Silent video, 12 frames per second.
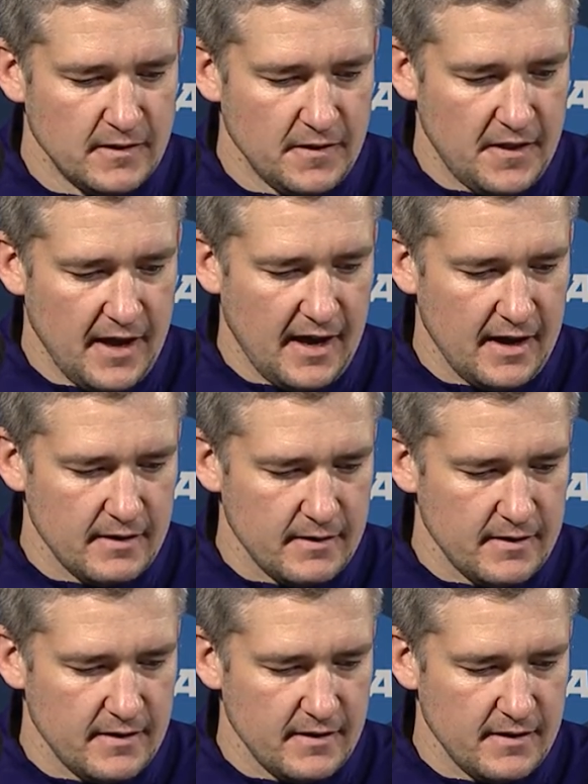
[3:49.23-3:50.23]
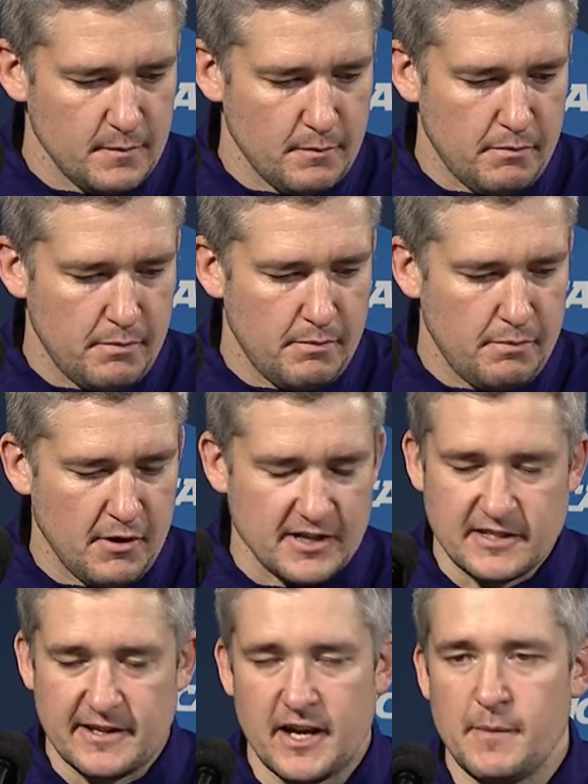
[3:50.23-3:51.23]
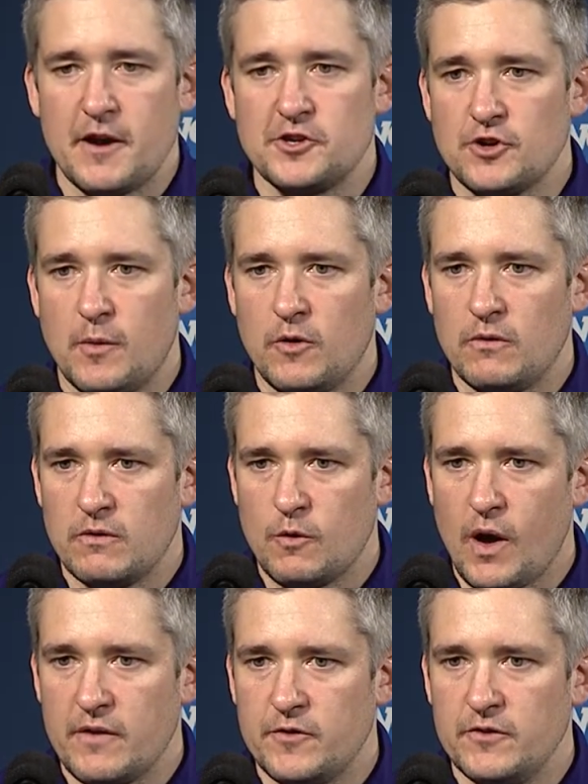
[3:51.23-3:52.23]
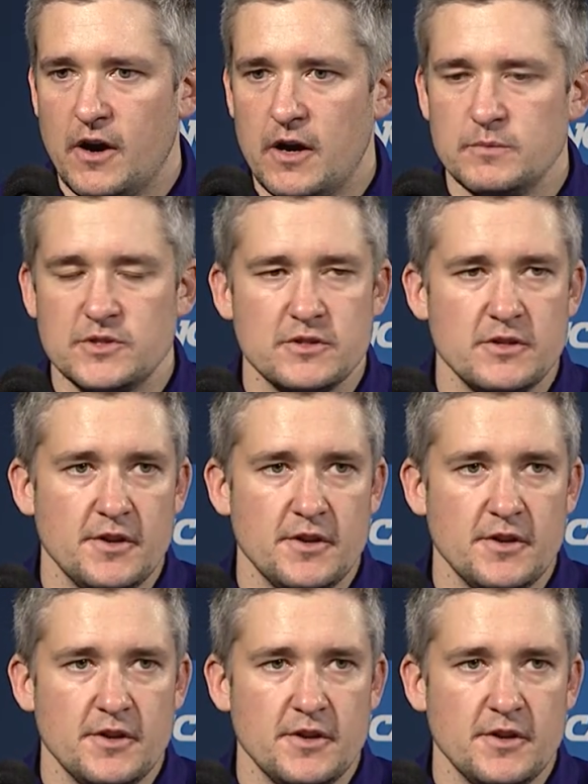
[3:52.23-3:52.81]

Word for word: that Pressley hit him out of trouble quite a few times.